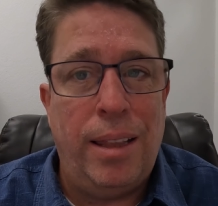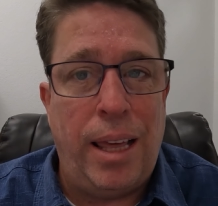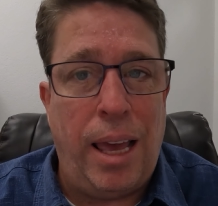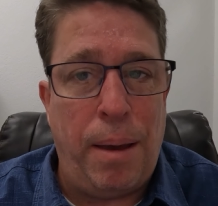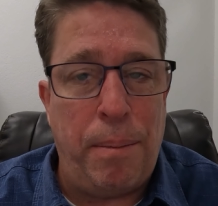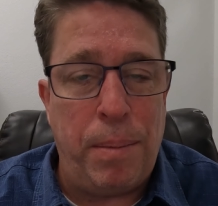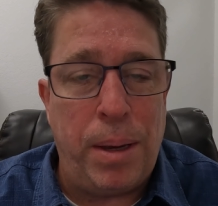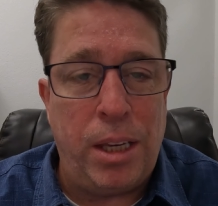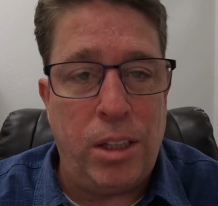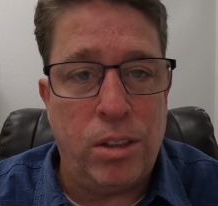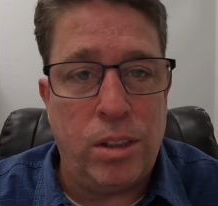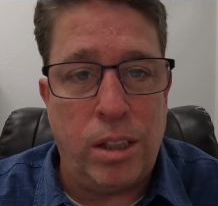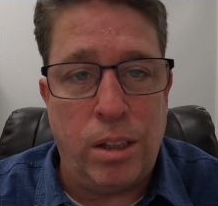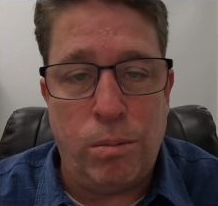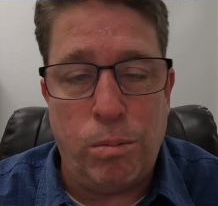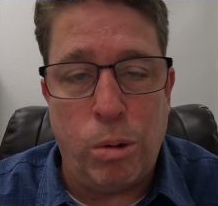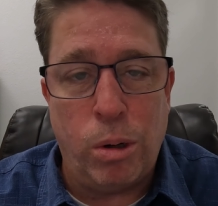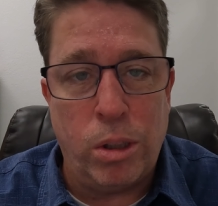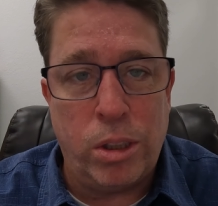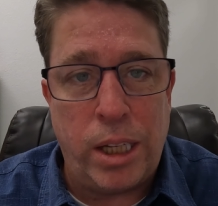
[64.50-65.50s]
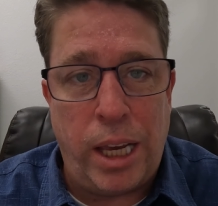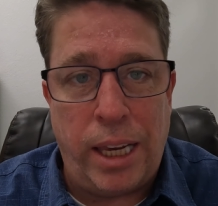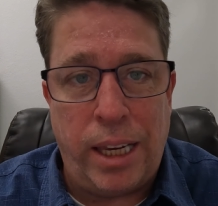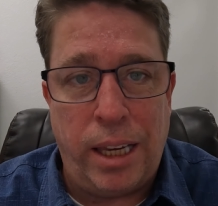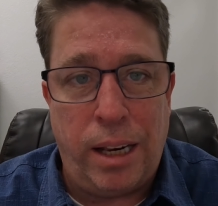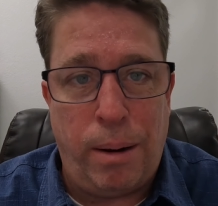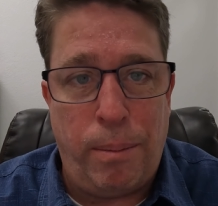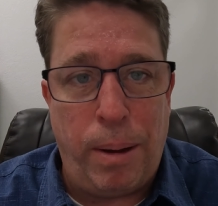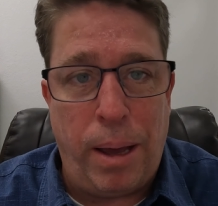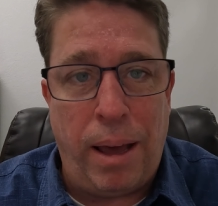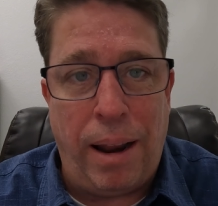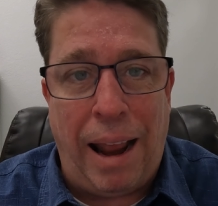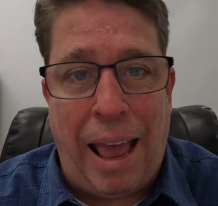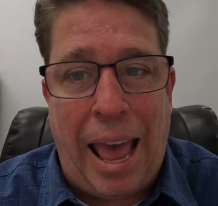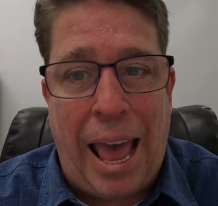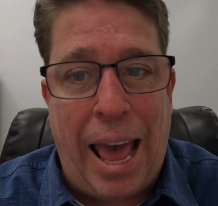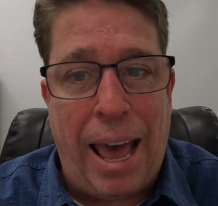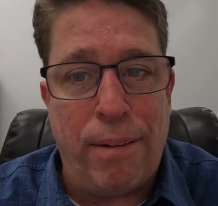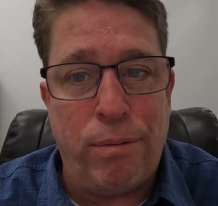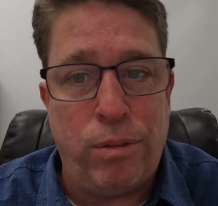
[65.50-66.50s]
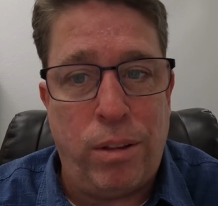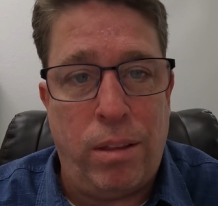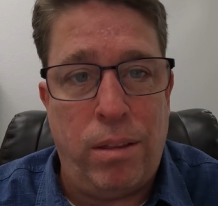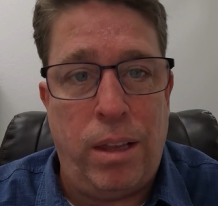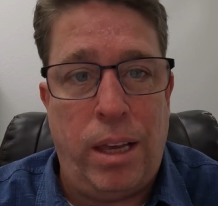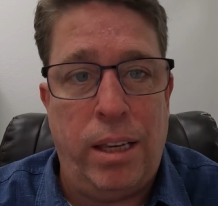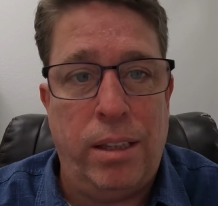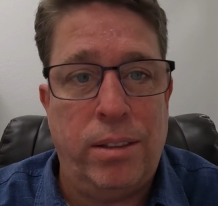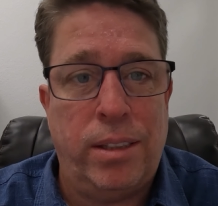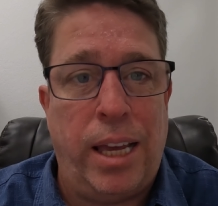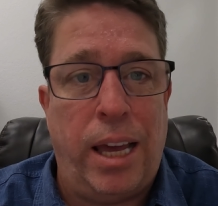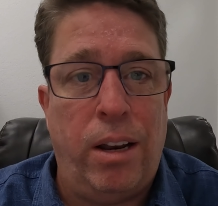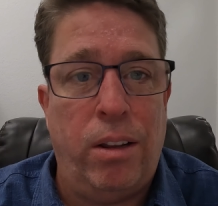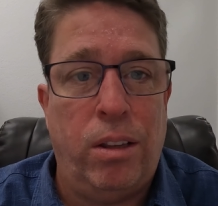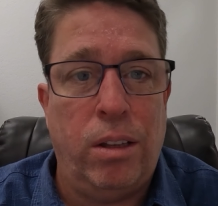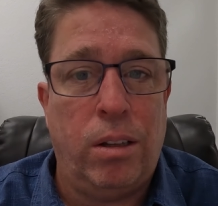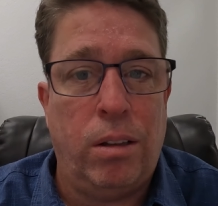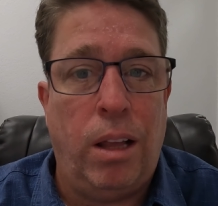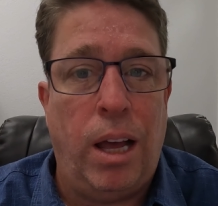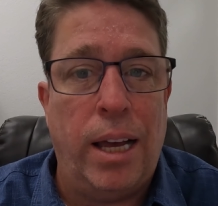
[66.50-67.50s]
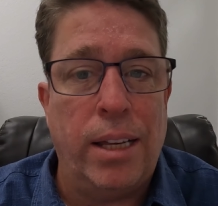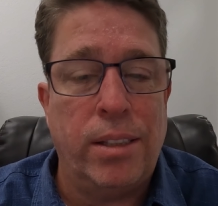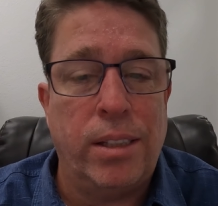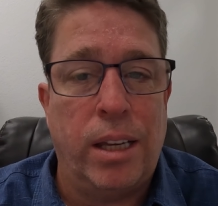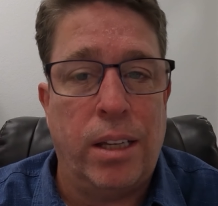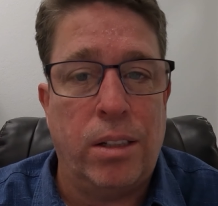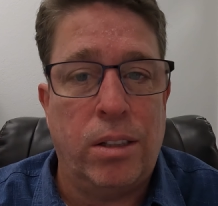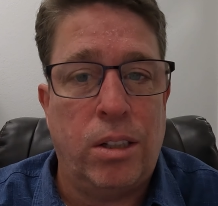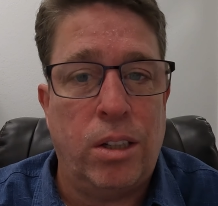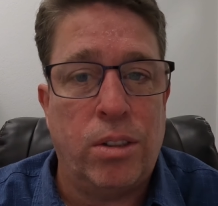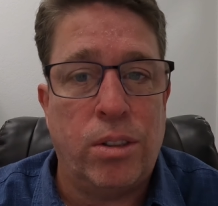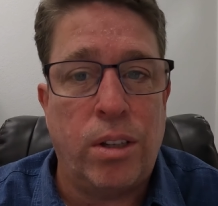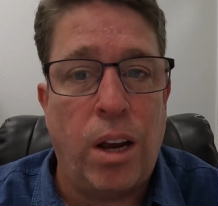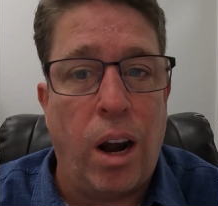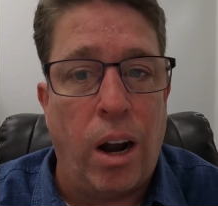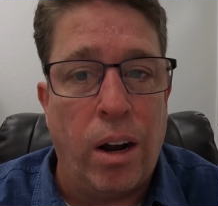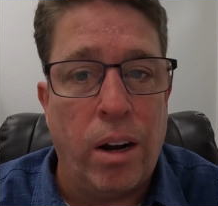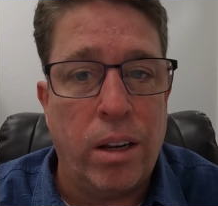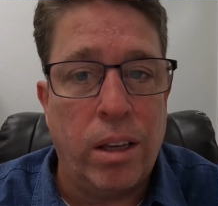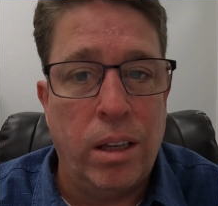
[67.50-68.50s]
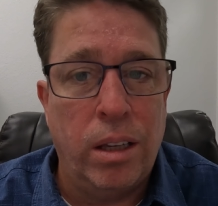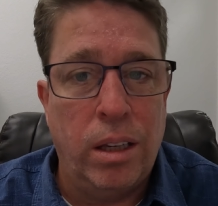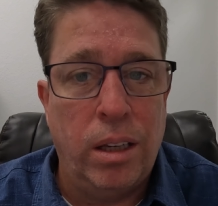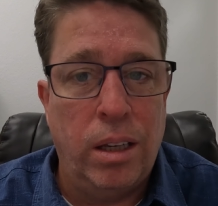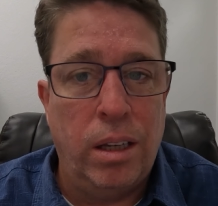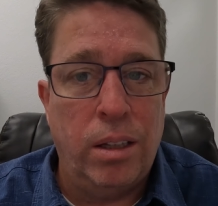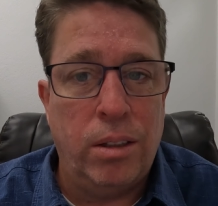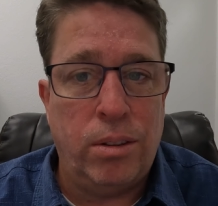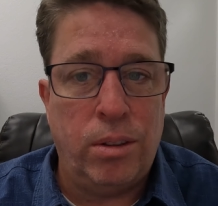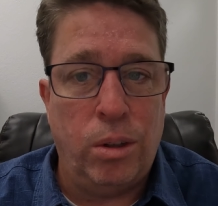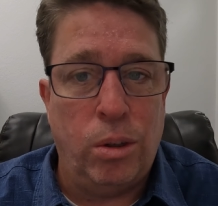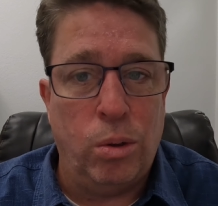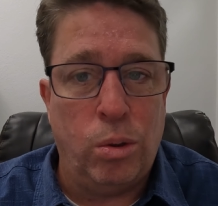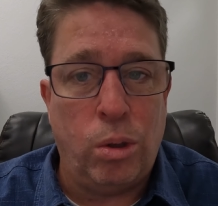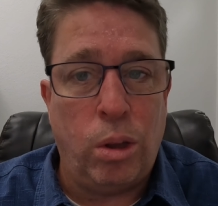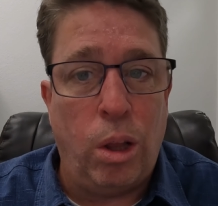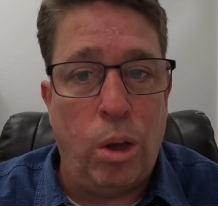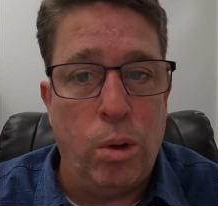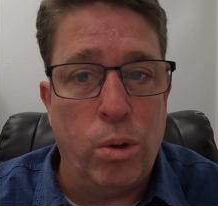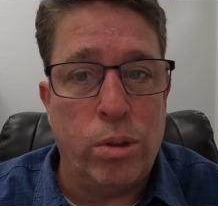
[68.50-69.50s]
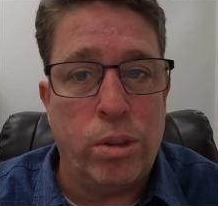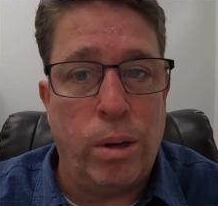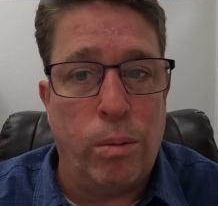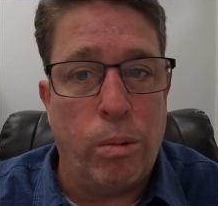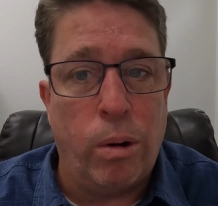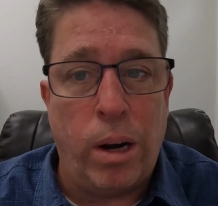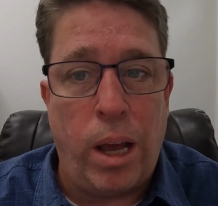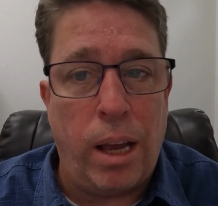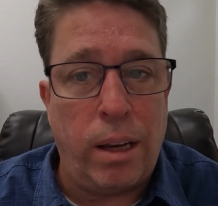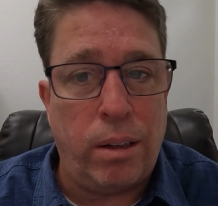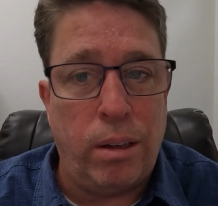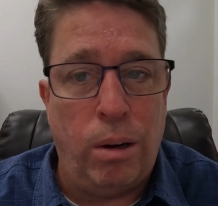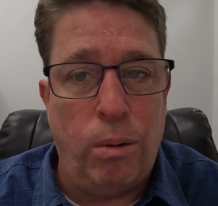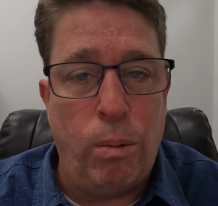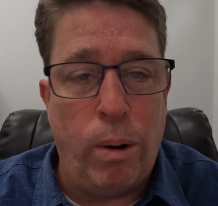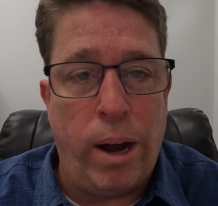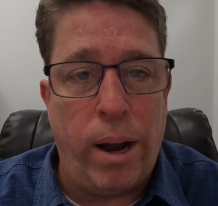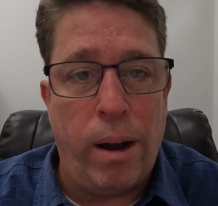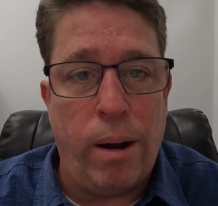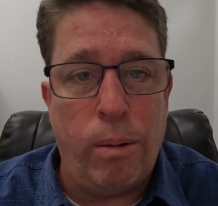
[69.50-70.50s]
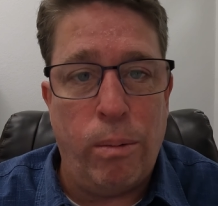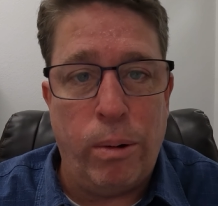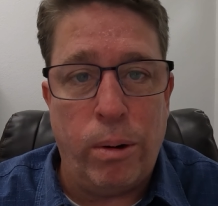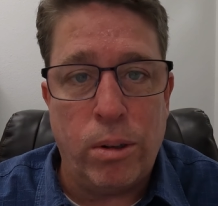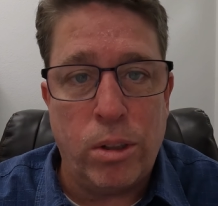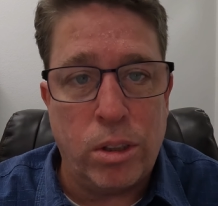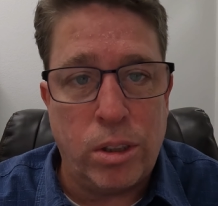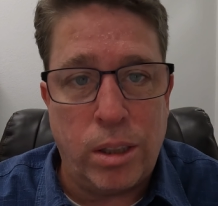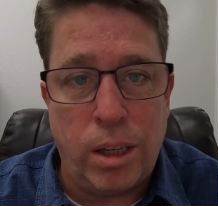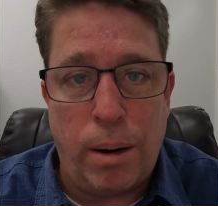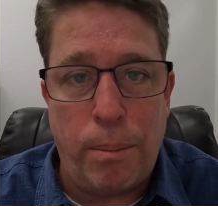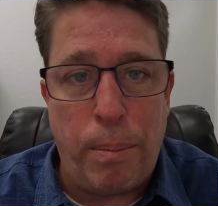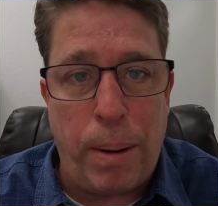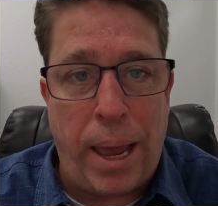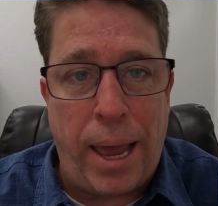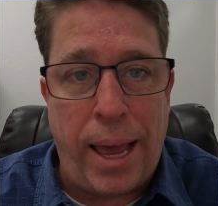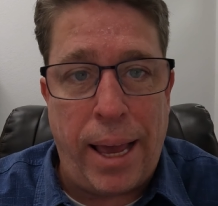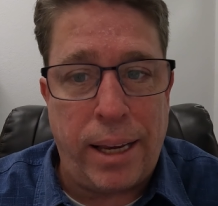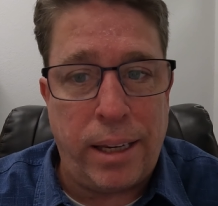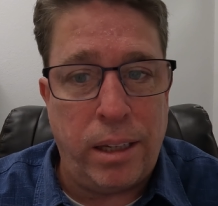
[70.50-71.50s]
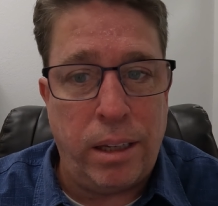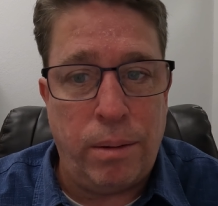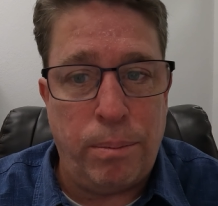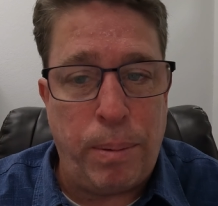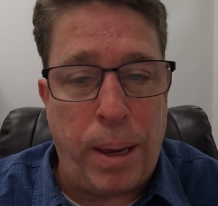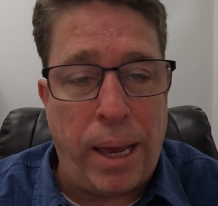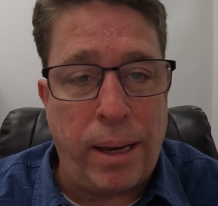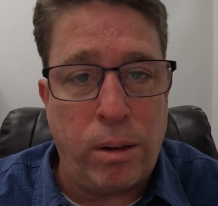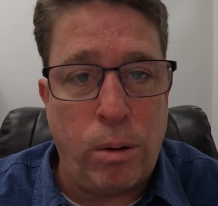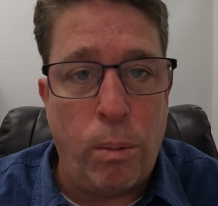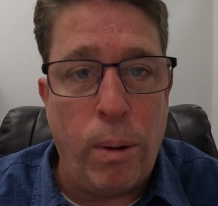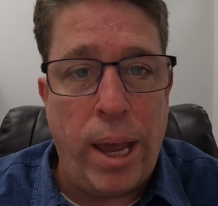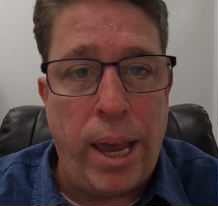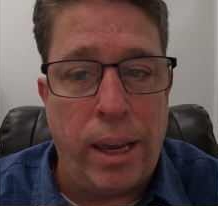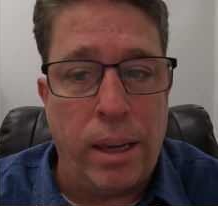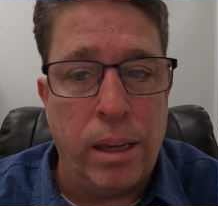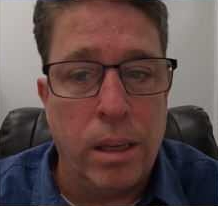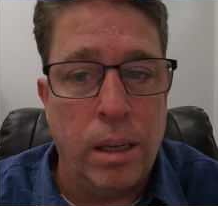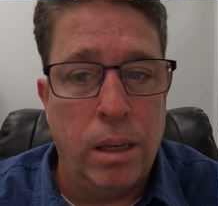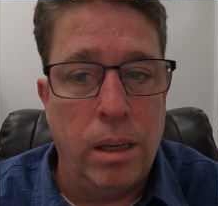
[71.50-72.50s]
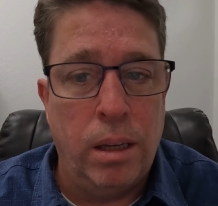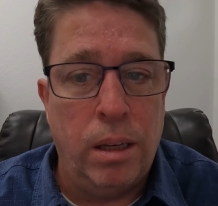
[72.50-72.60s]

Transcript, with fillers: That means that we're taking about half the things out of the closet to start. So clothes that we're not gonna wear, we're just gonna pack pack away.